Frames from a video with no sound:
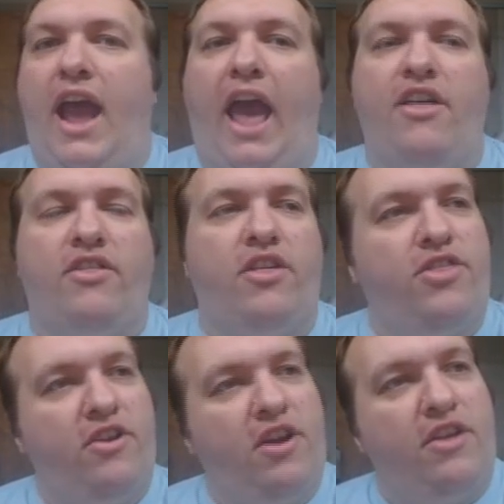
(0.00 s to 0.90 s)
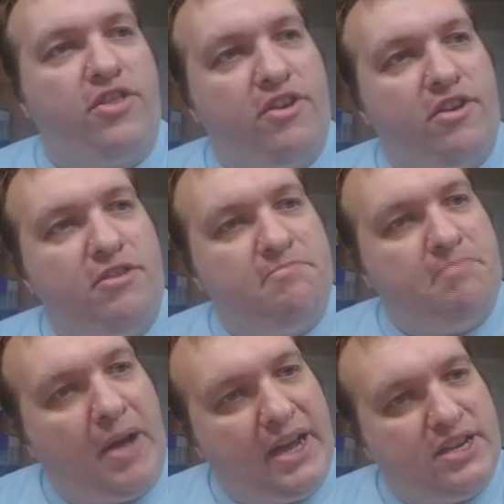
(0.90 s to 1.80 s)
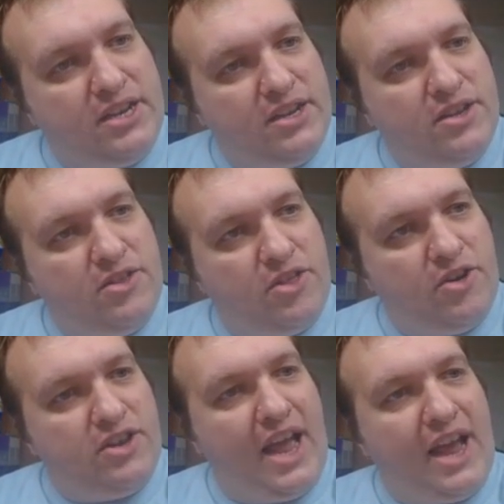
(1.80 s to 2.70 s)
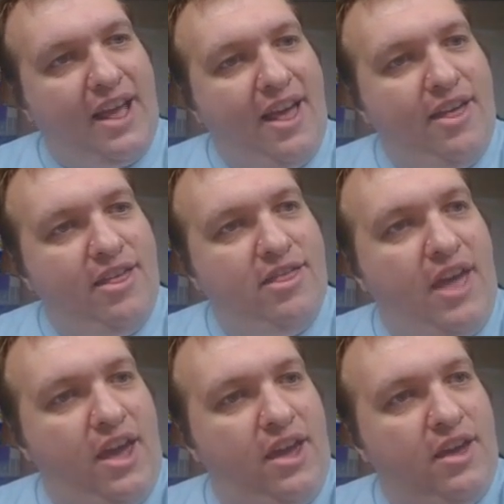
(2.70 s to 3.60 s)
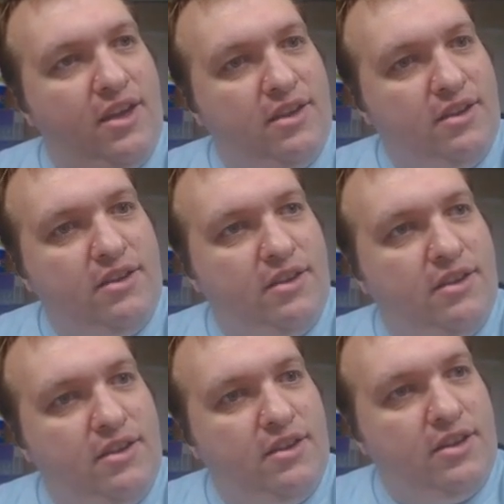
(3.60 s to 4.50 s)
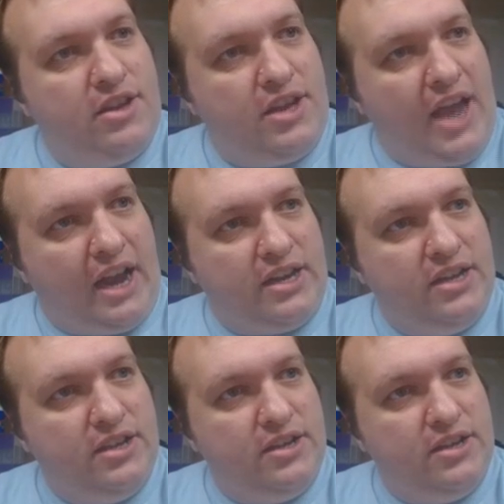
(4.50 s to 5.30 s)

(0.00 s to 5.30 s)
and on the third bite, the third attack, they connect.